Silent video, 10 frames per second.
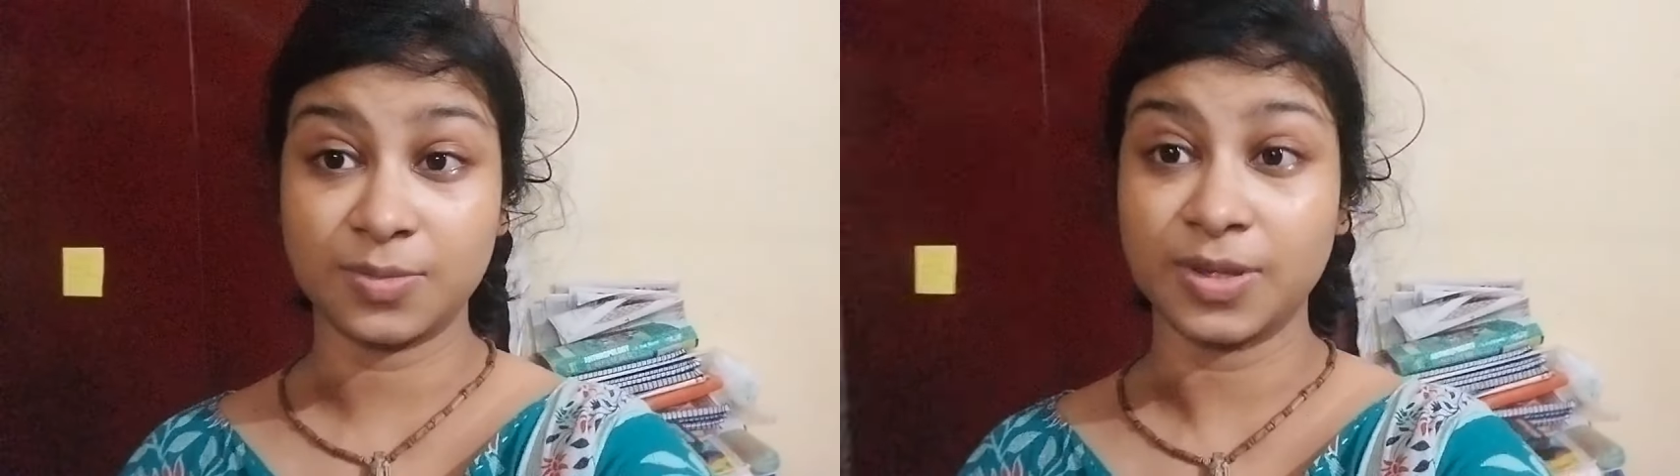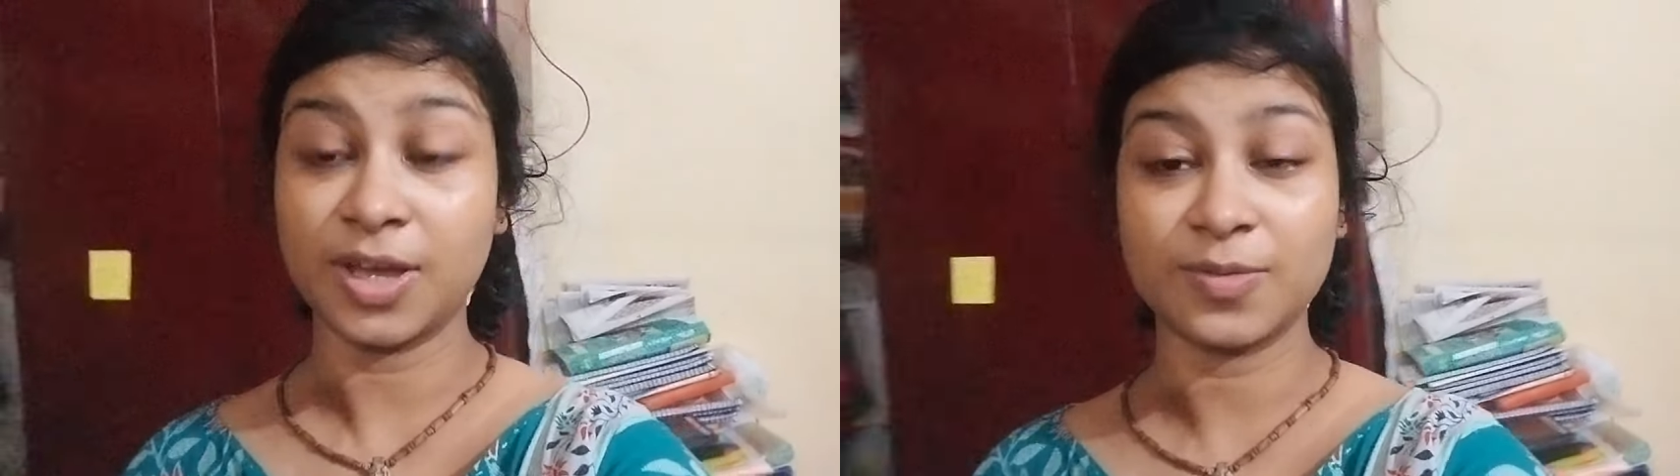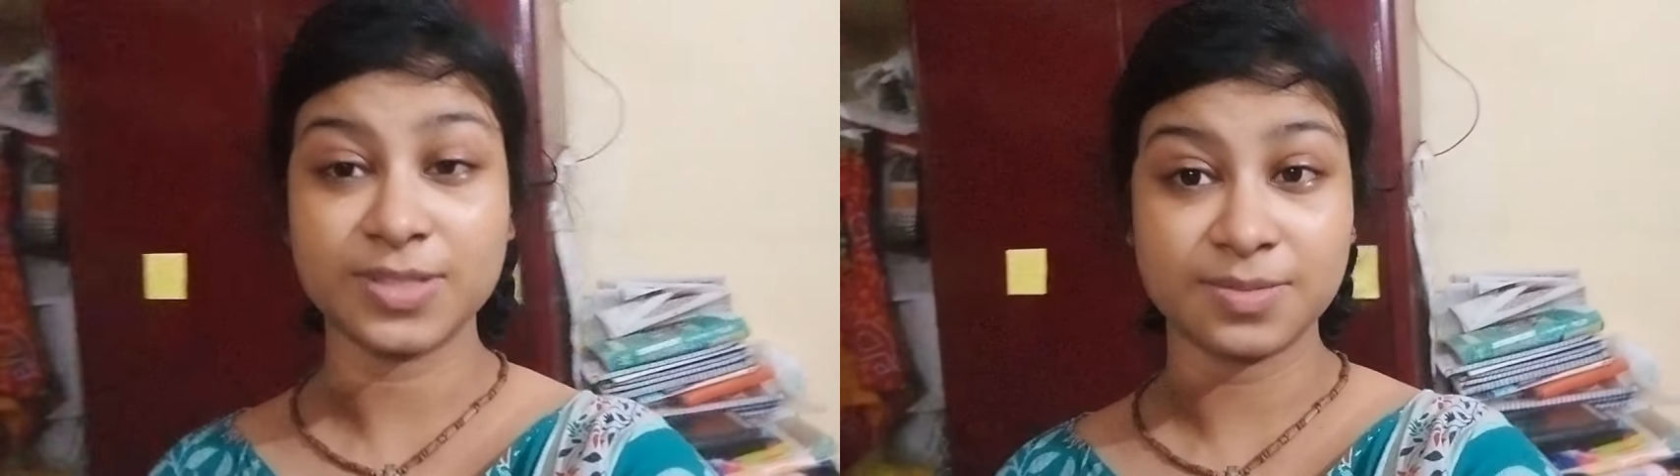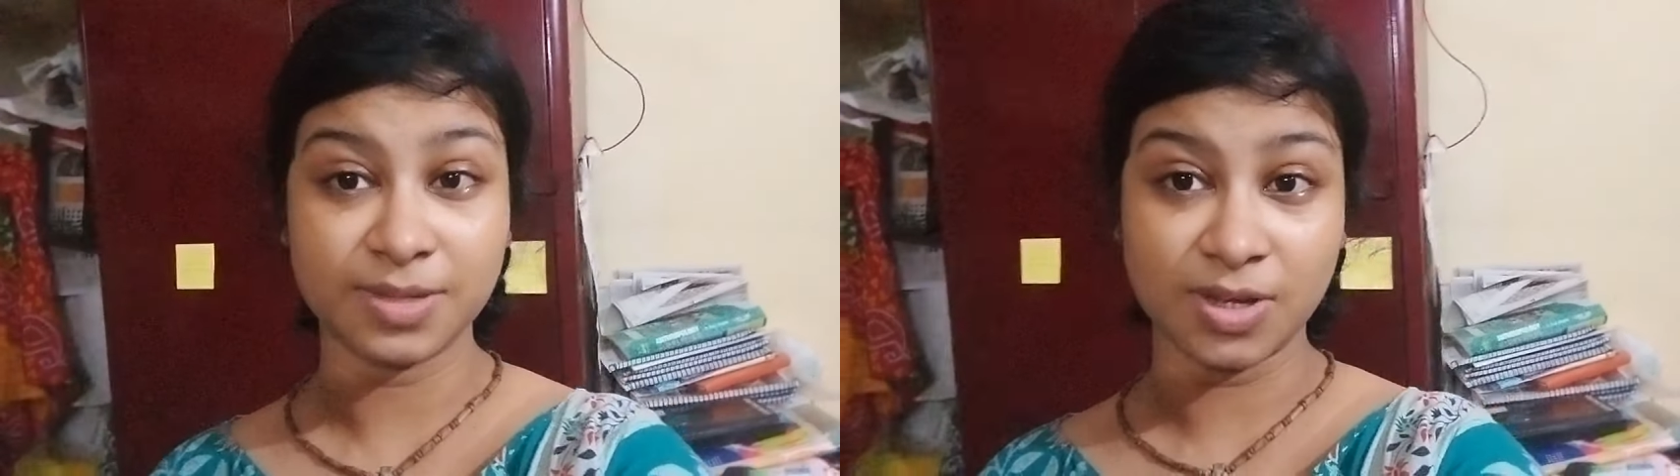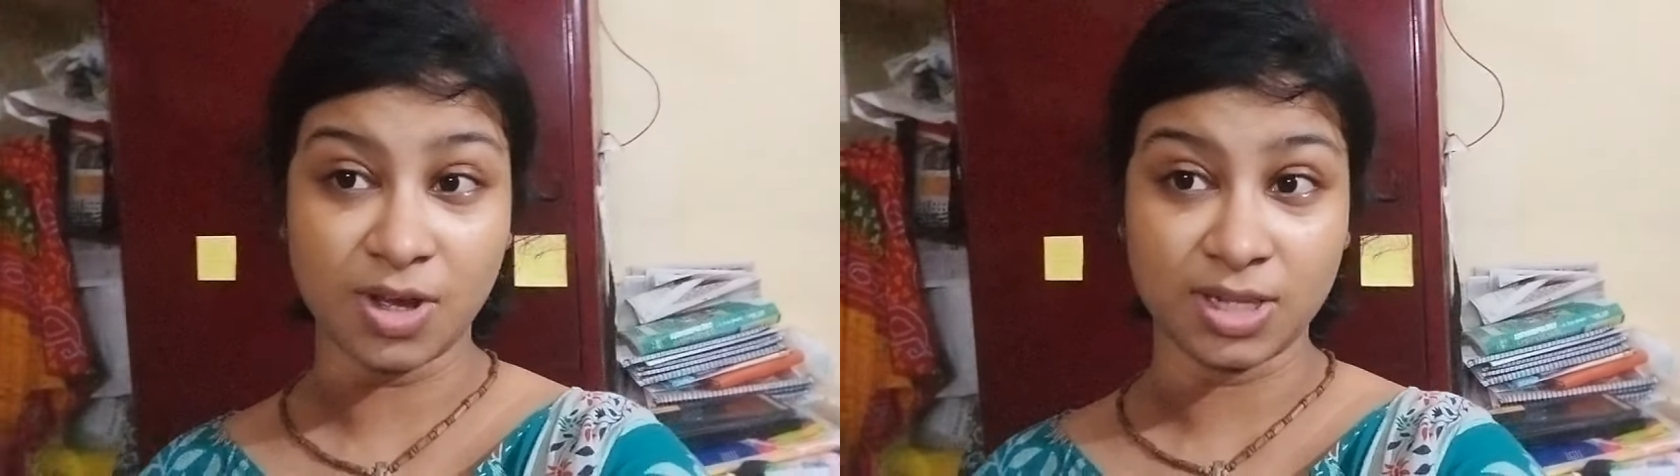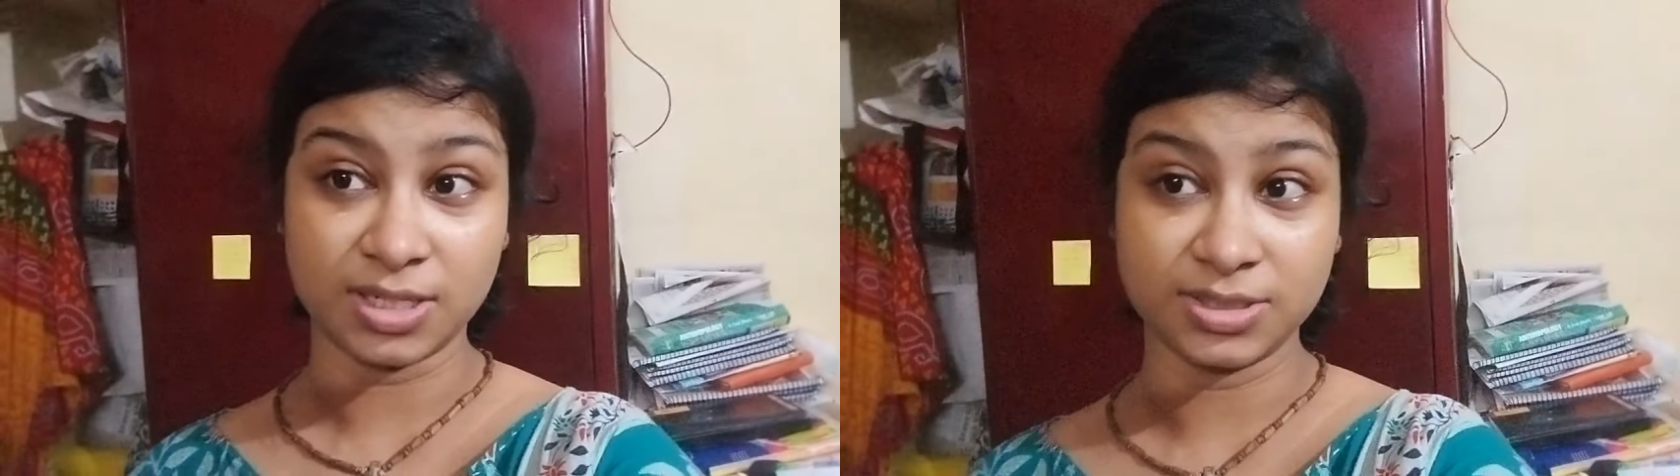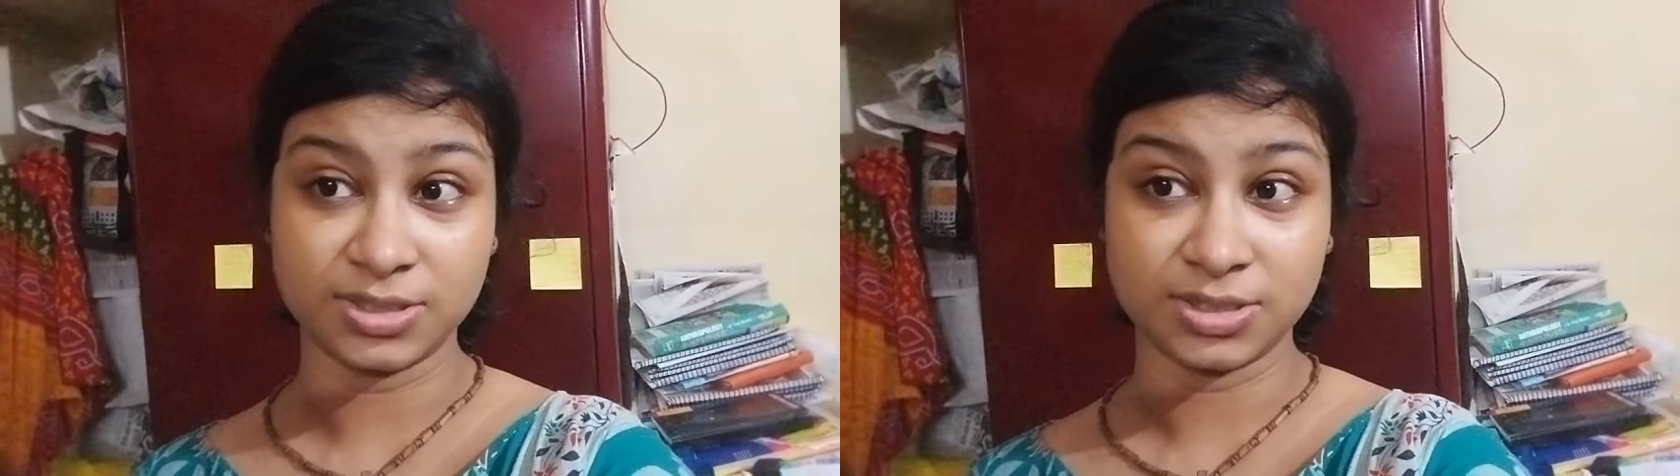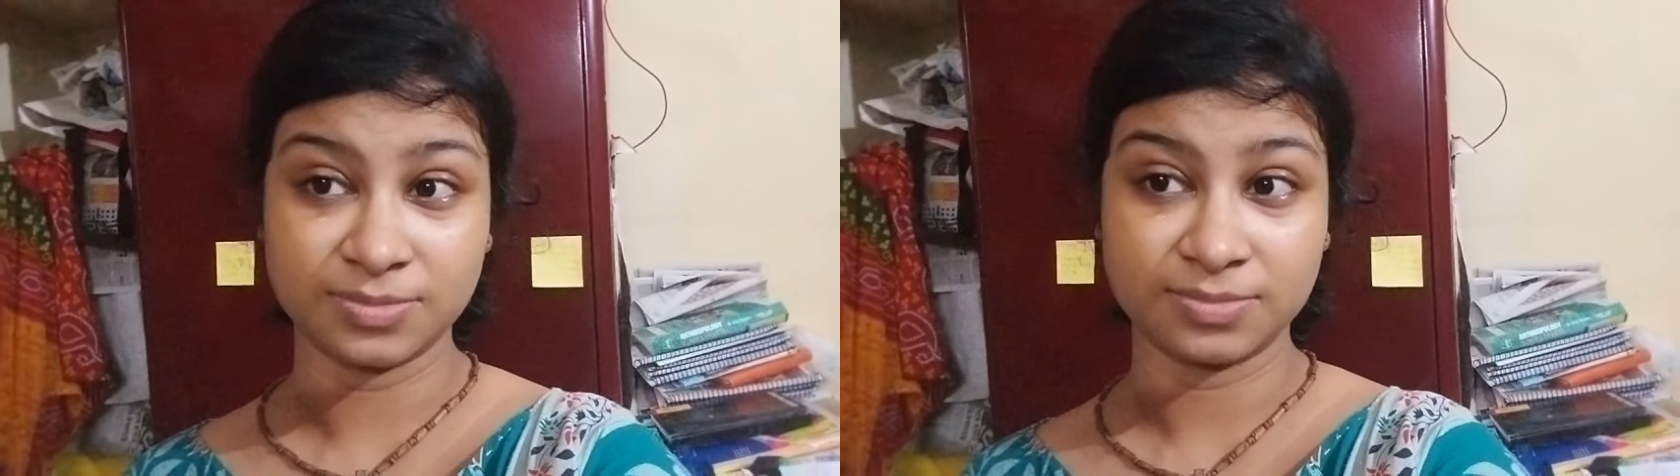when I was in my college,